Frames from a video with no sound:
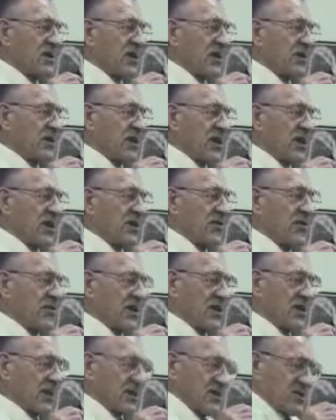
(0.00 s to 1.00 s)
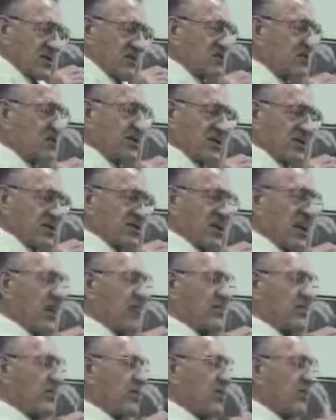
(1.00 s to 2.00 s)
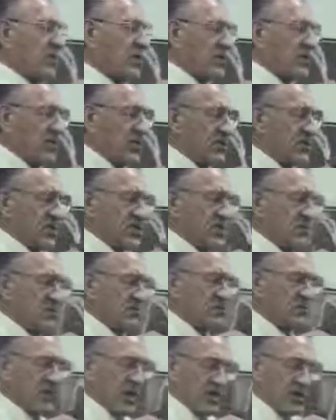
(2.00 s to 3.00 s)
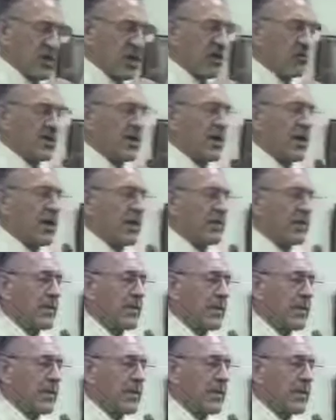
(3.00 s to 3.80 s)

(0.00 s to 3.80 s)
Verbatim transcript: And we are, we, that's, we just stand with it. We're, we just, that's how we are.